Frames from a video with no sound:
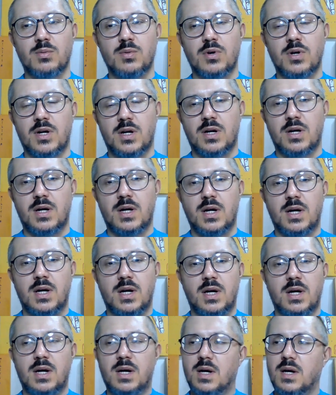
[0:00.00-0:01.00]
were
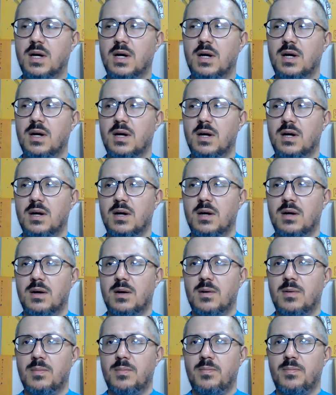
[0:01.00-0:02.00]

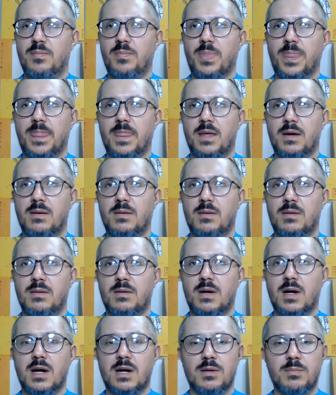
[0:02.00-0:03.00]

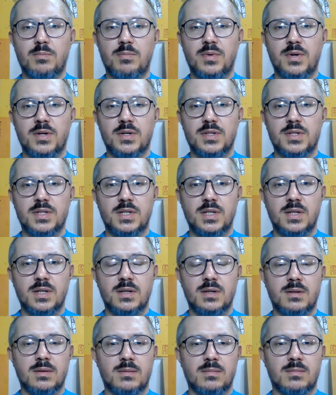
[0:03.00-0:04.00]
arm
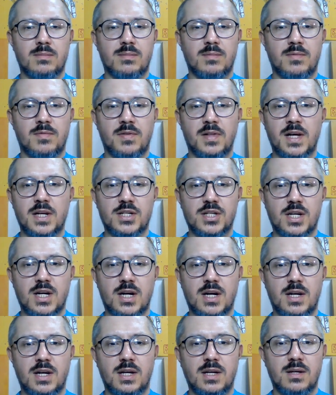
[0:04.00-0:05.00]
piercing, flesh
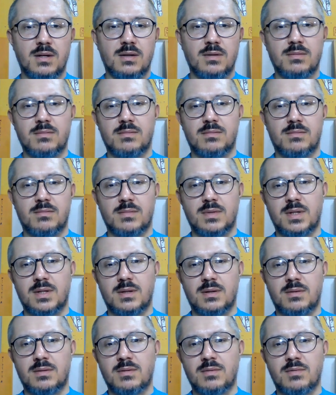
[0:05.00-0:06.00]
cutting,
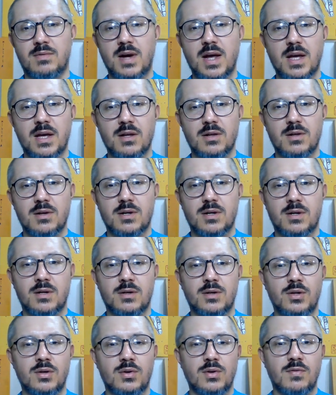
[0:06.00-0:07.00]
regular,
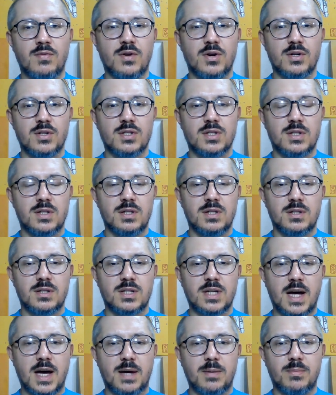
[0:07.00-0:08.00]
universal
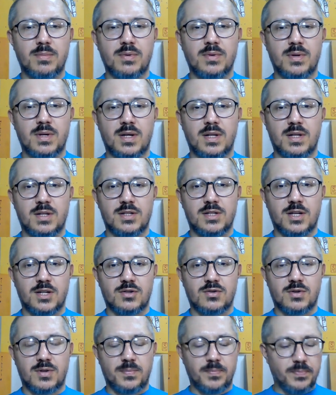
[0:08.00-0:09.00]
type, and
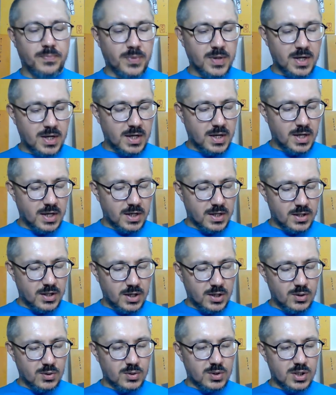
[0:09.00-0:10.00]
etc. The
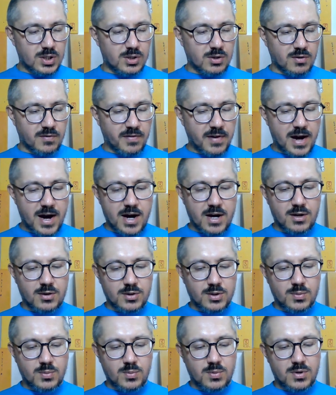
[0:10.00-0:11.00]
uses of
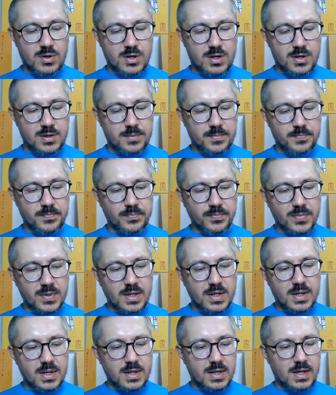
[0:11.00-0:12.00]
arrows were,
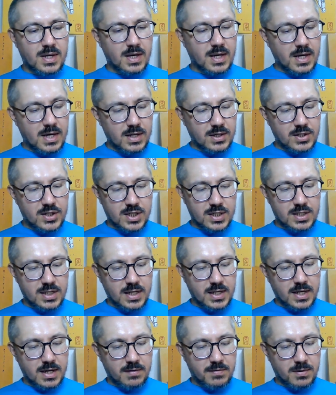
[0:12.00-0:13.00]
again, just
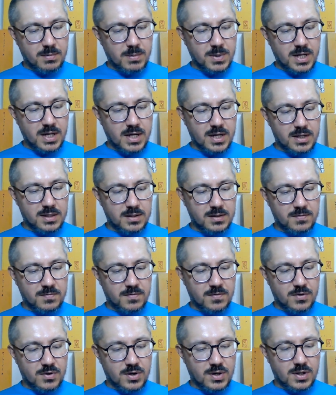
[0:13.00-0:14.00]
like everybody else,
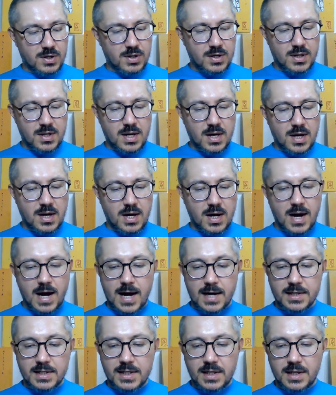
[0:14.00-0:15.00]
for
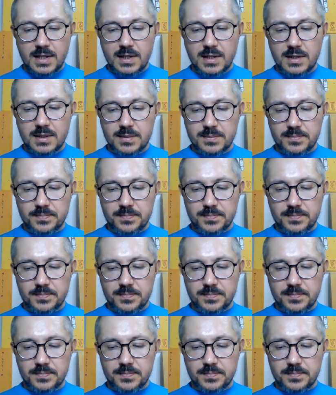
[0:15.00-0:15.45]
hunting